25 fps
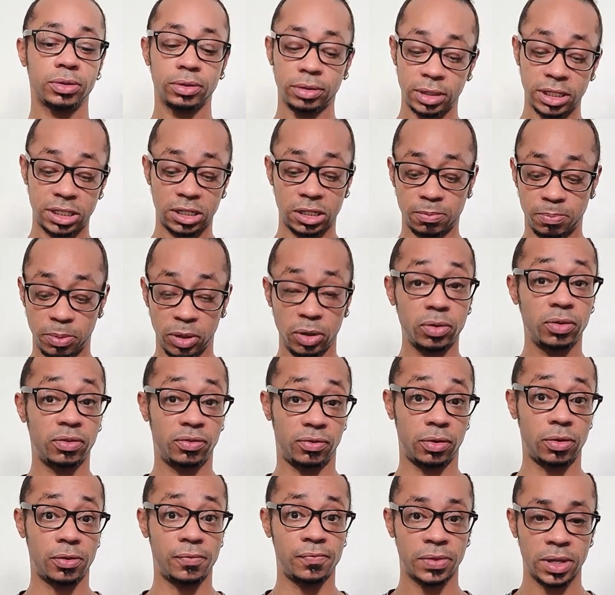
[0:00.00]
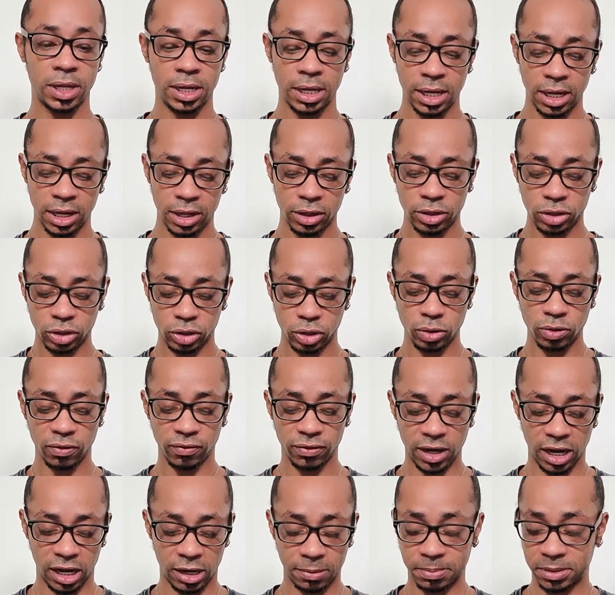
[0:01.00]
This is beautiful. The Two
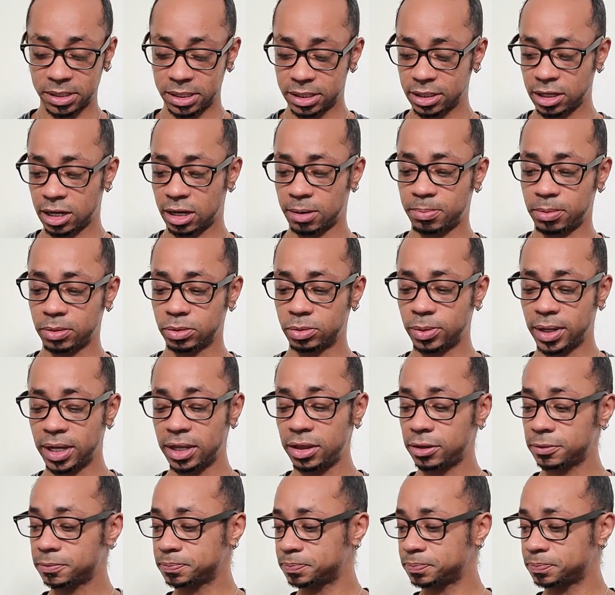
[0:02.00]
of Cups is coupled with